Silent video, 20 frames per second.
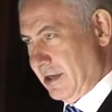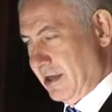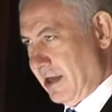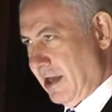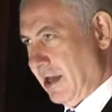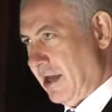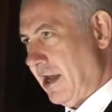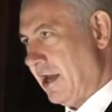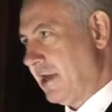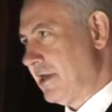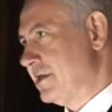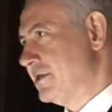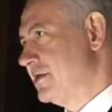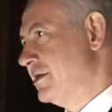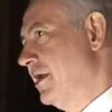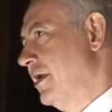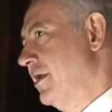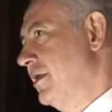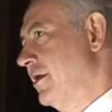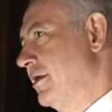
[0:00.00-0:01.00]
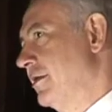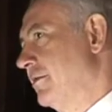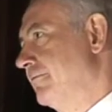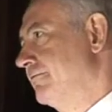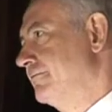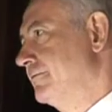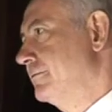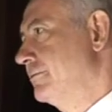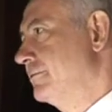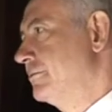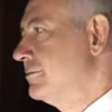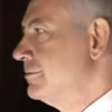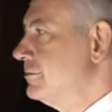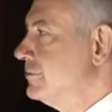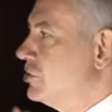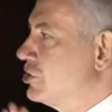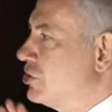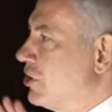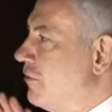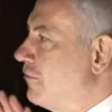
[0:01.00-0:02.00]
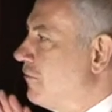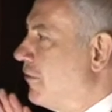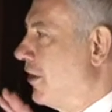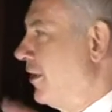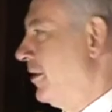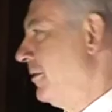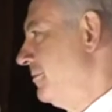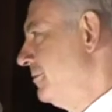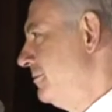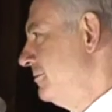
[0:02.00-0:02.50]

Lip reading: And I can say that so far,